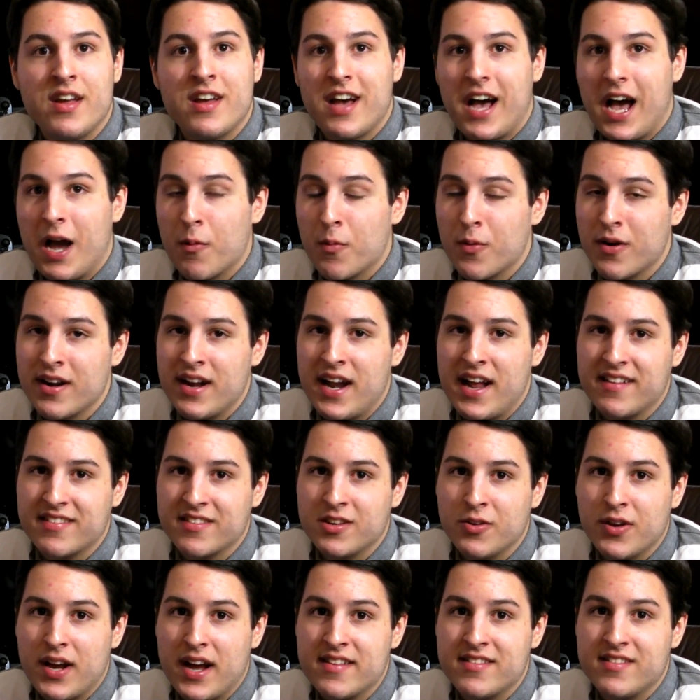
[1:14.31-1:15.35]
I wouldn't ask
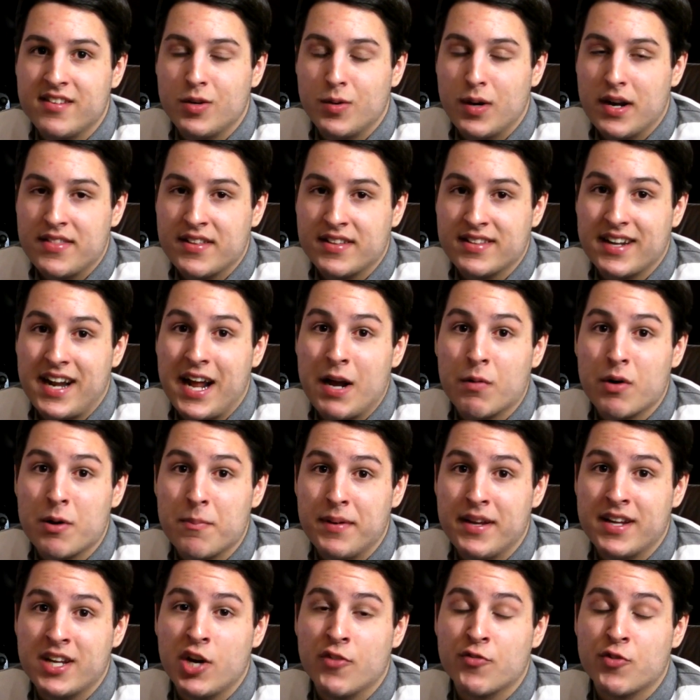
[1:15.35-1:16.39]
you guys to do anything that I wouldn't
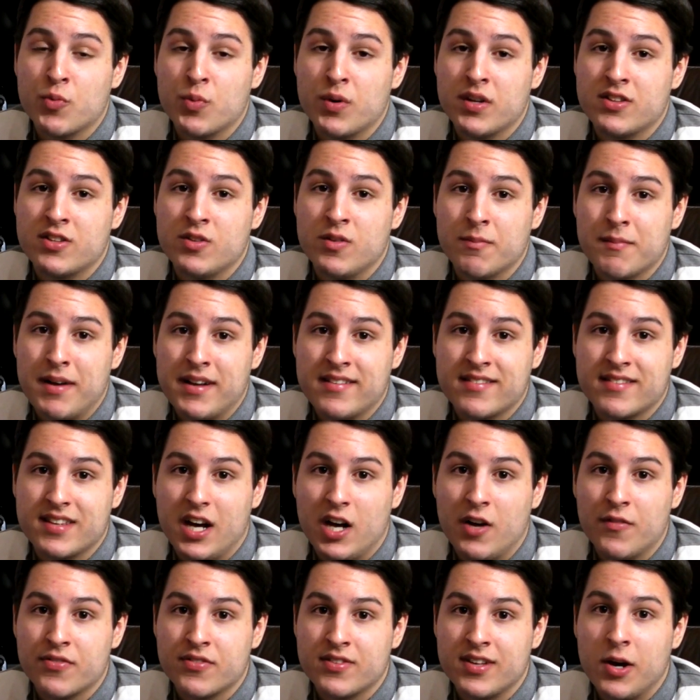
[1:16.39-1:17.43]
be comfortable with doing
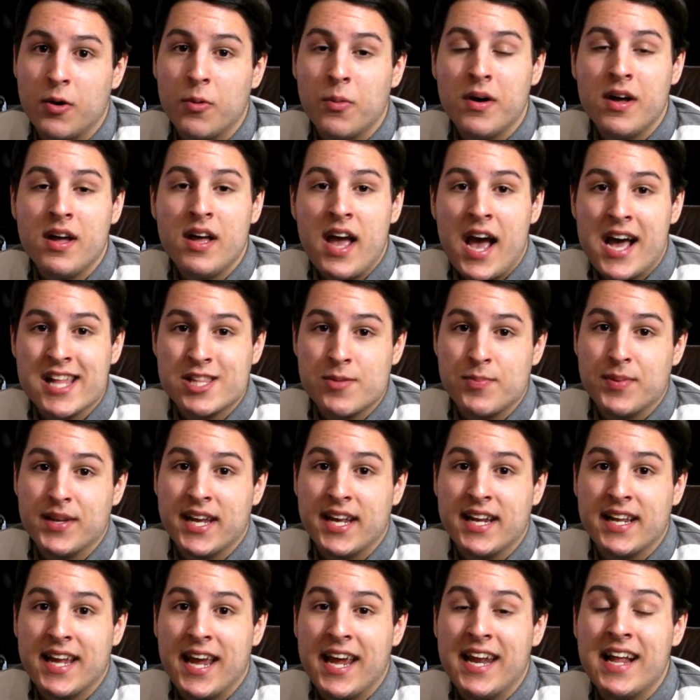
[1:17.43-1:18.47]
myself, so at the
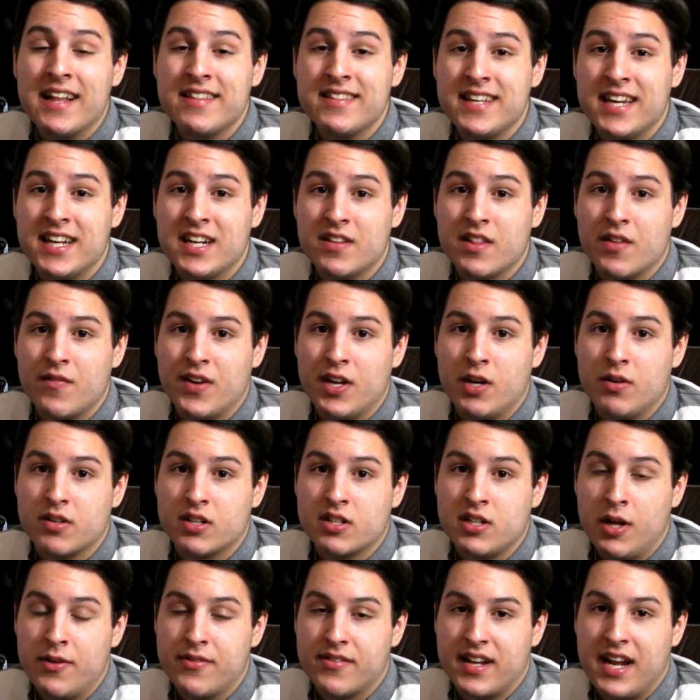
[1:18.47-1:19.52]
beginning and at the end of the video to
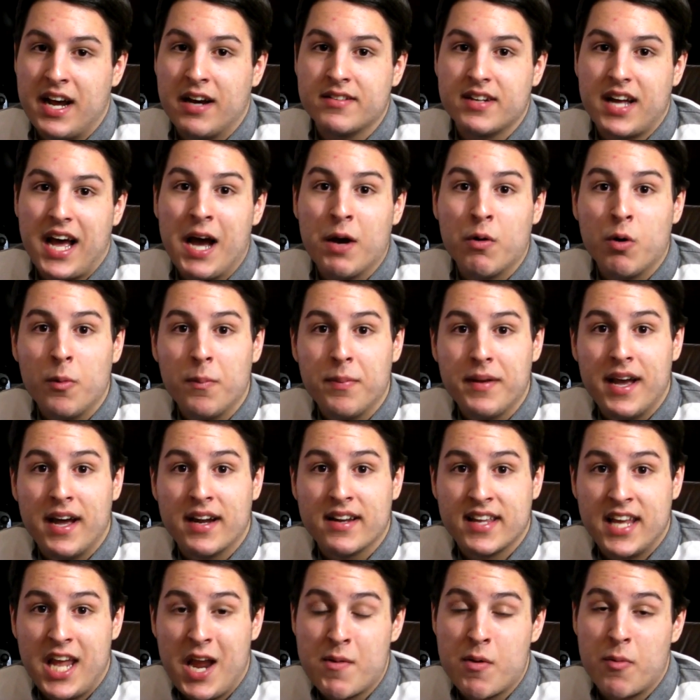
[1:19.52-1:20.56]
close it out, I will be
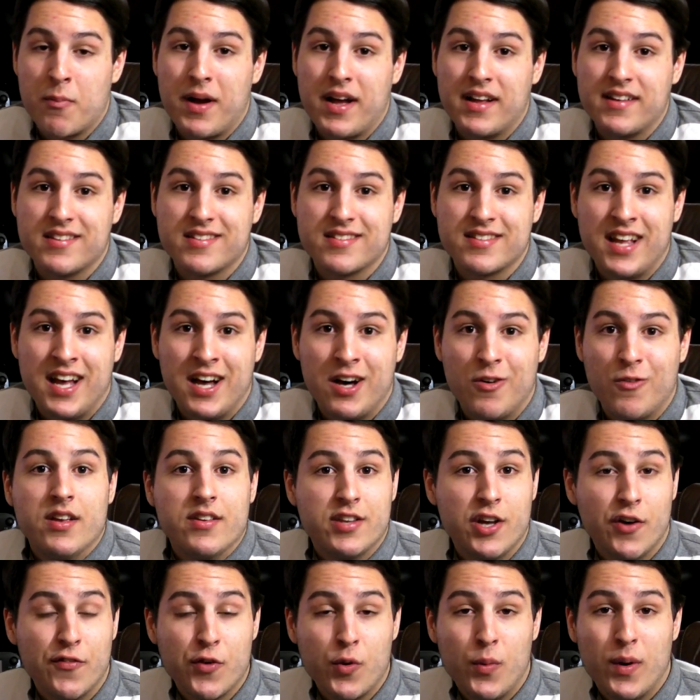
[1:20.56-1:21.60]
on camera myself.
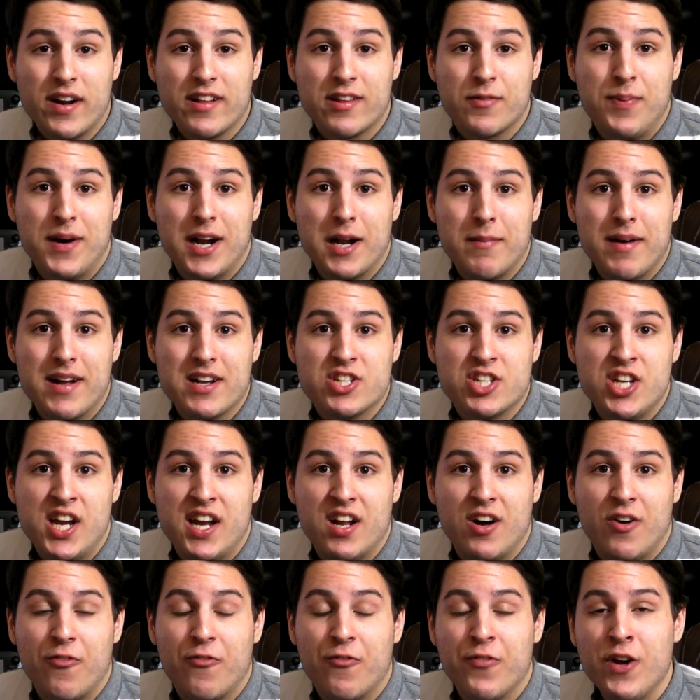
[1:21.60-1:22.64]
So if you want to spot on my
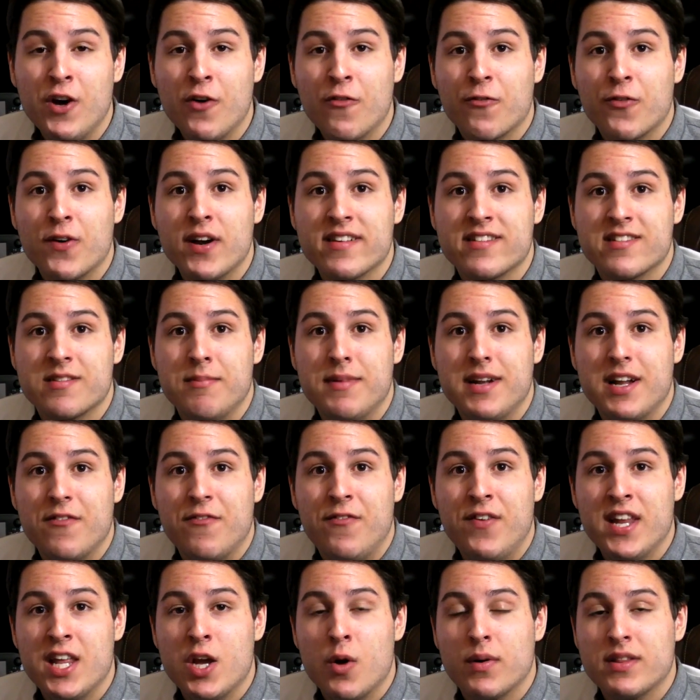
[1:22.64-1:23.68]
channel, feel free to submit a
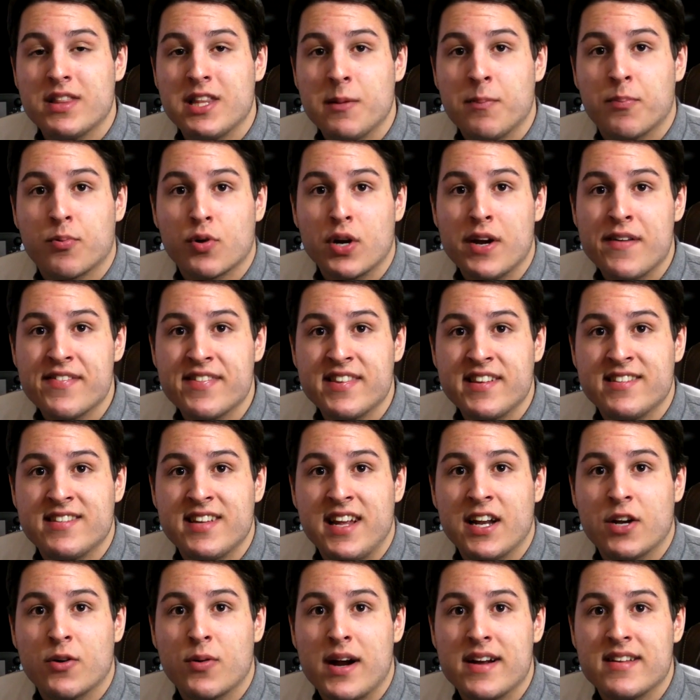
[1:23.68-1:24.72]
video with the previously
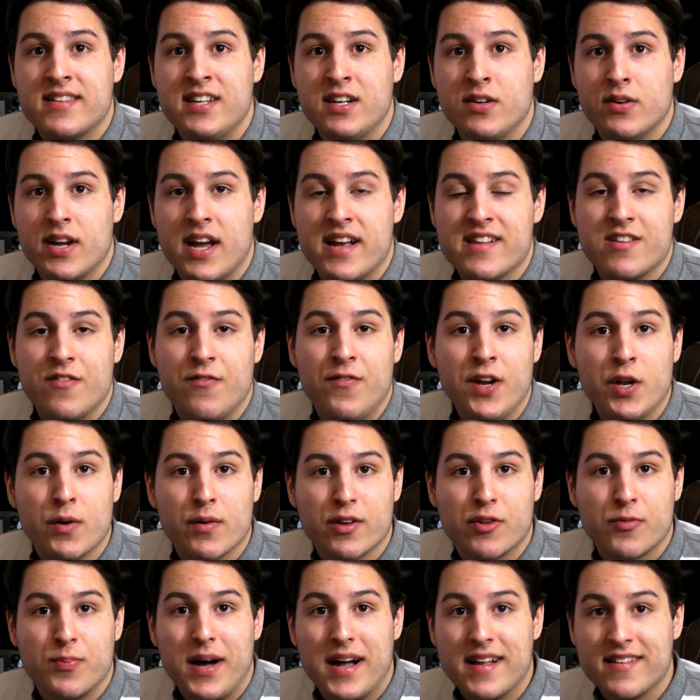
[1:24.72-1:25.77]
stated criteria as a video
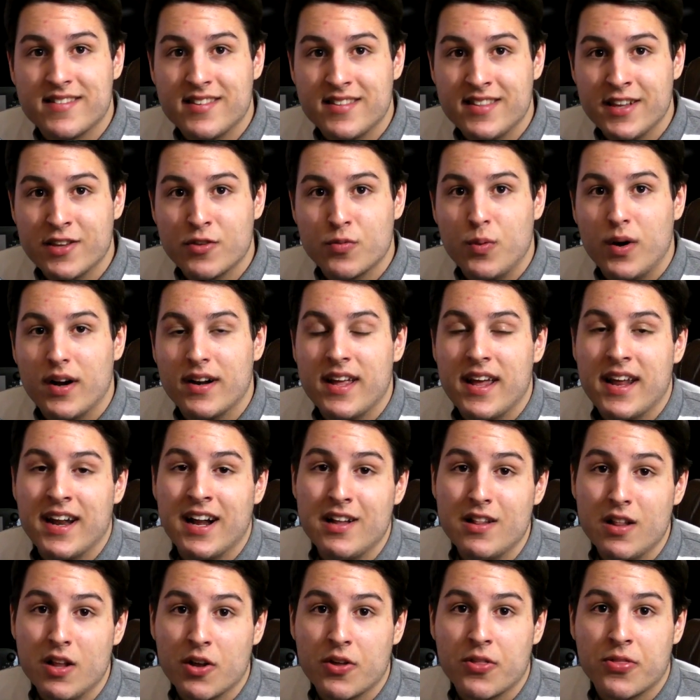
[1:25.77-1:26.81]
response to this one, and
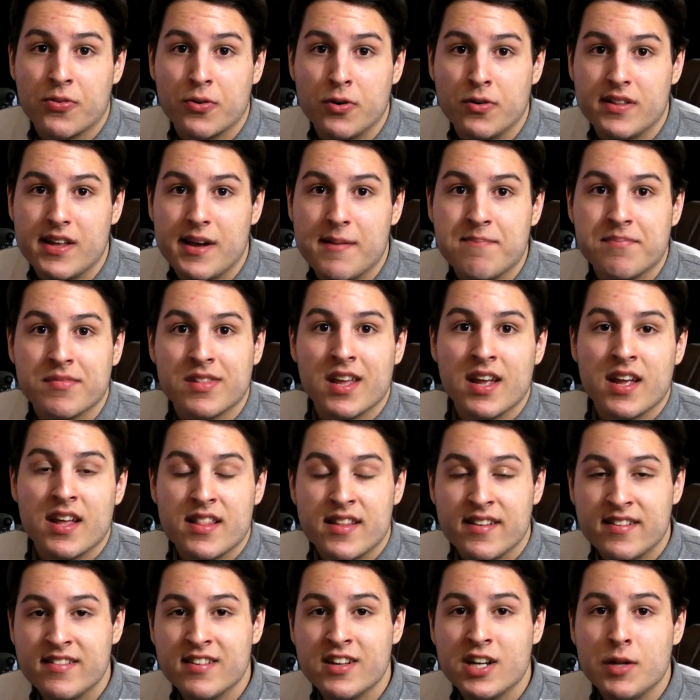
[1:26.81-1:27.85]
I'll look through them.
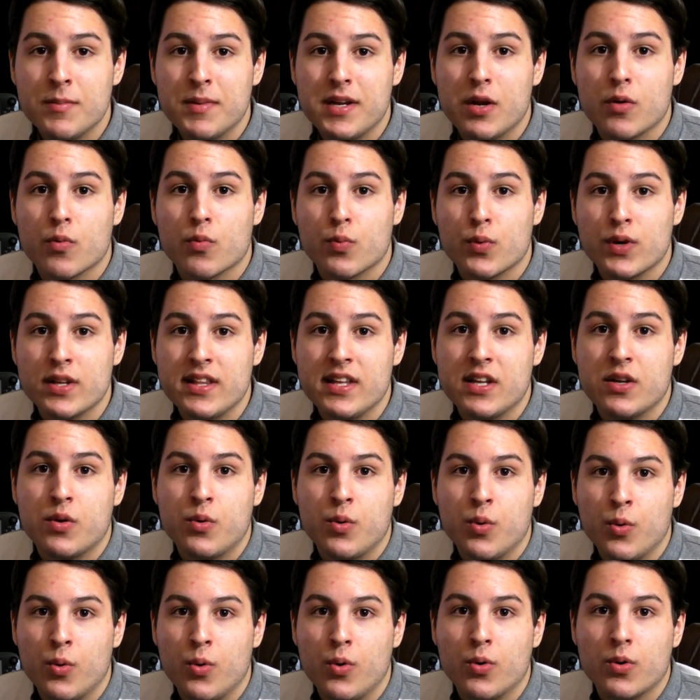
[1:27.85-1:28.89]
This is going to be a really
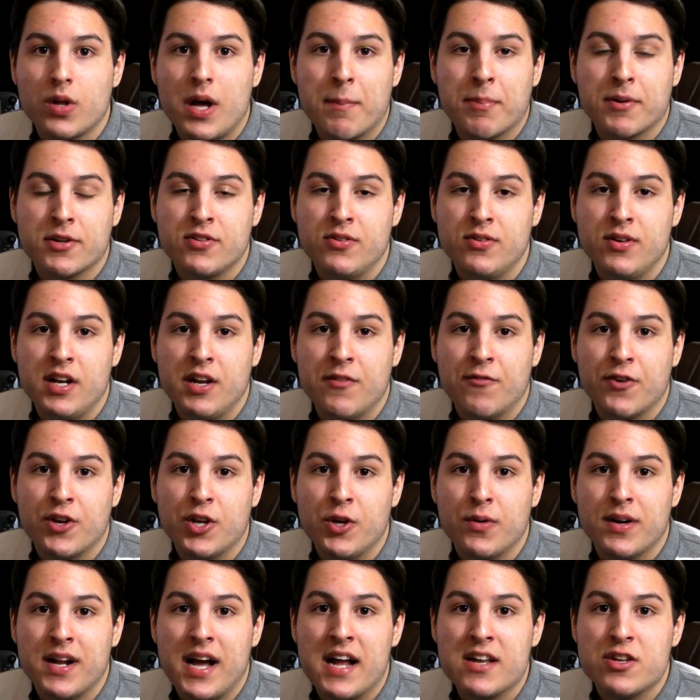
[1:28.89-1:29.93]
cool opportunity for
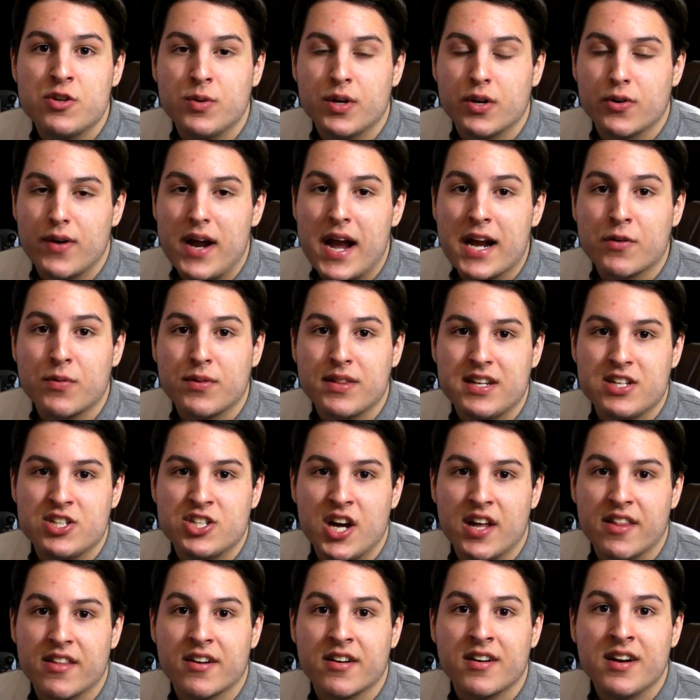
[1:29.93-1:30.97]
you and I to interact with each
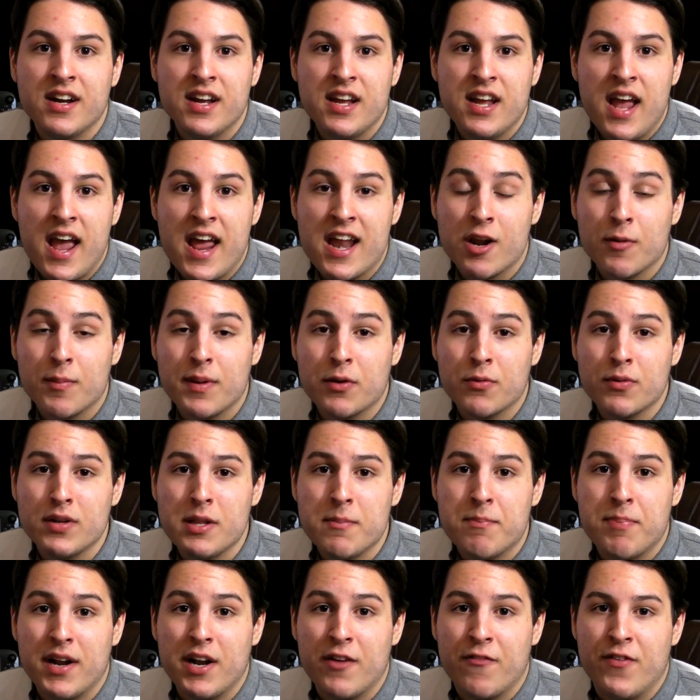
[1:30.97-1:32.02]
other, and it'll be really
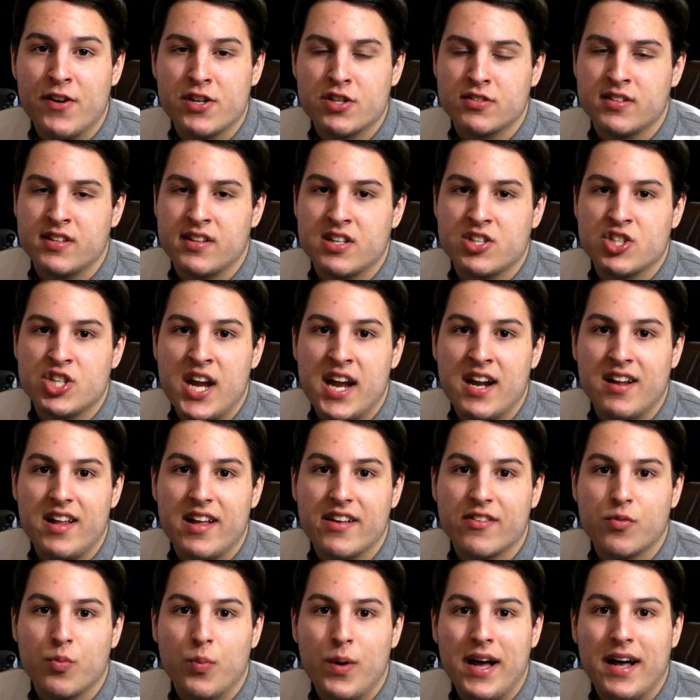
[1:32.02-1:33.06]
beneficial to the channel
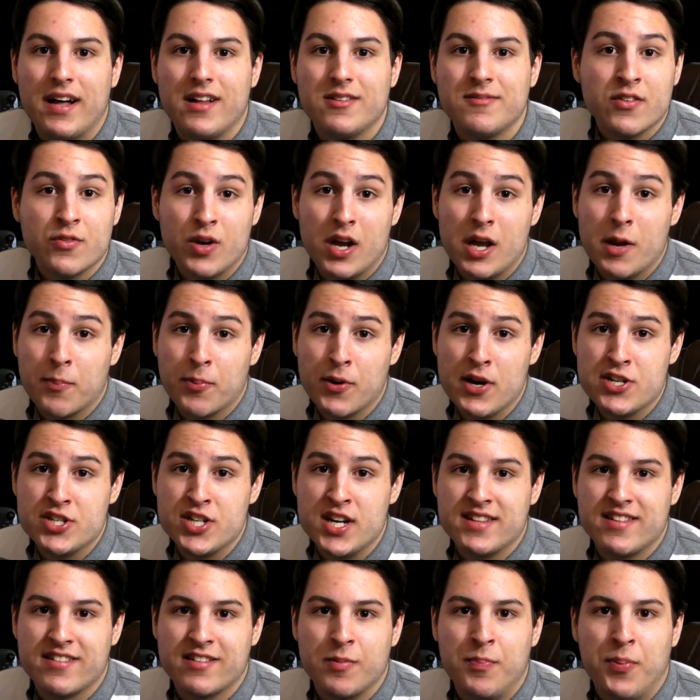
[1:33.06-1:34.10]
as well, so I
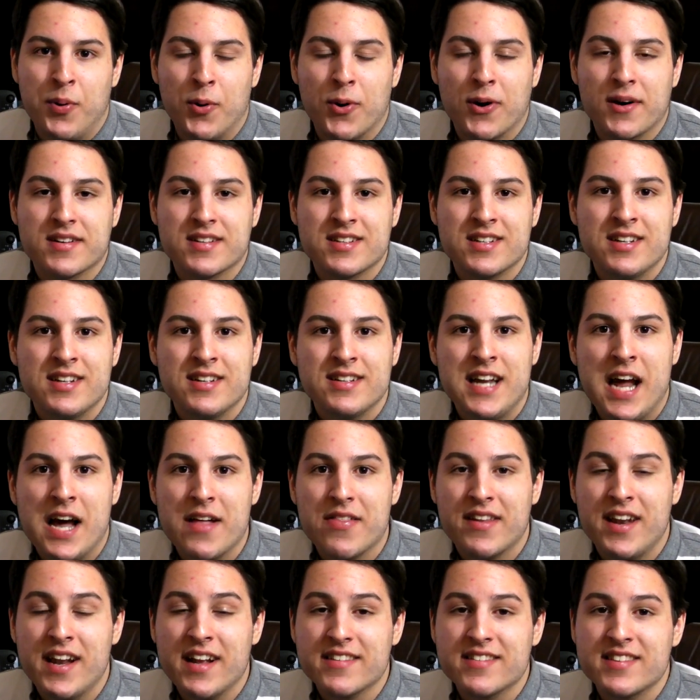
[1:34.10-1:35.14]
appreciate the support. Now,
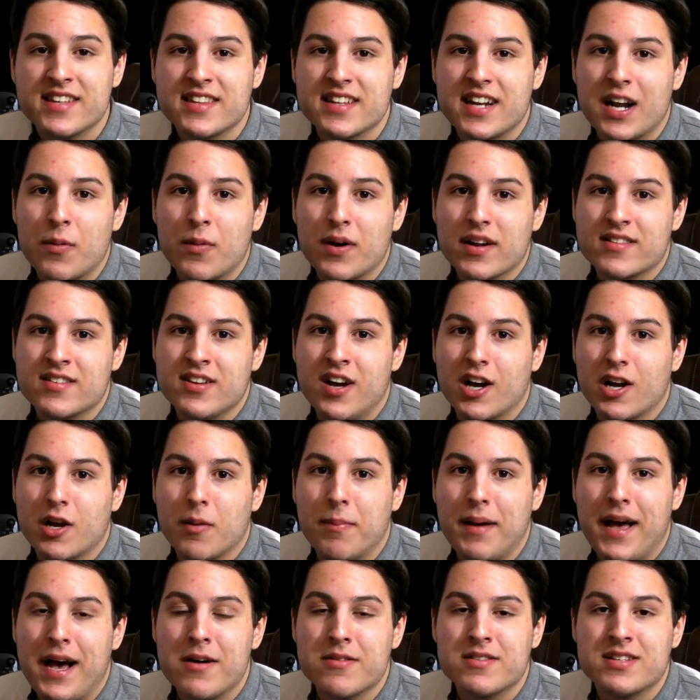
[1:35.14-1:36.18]
the next thing that I want to talk
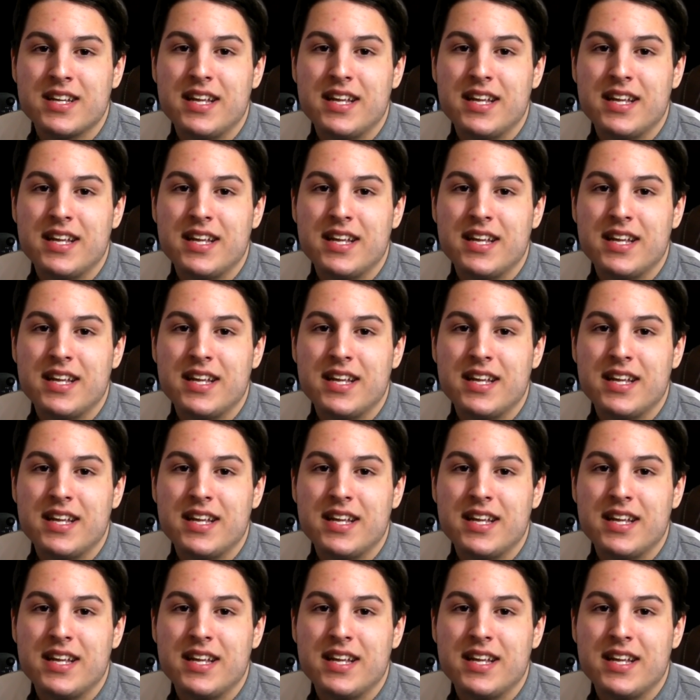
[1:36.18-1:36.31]
about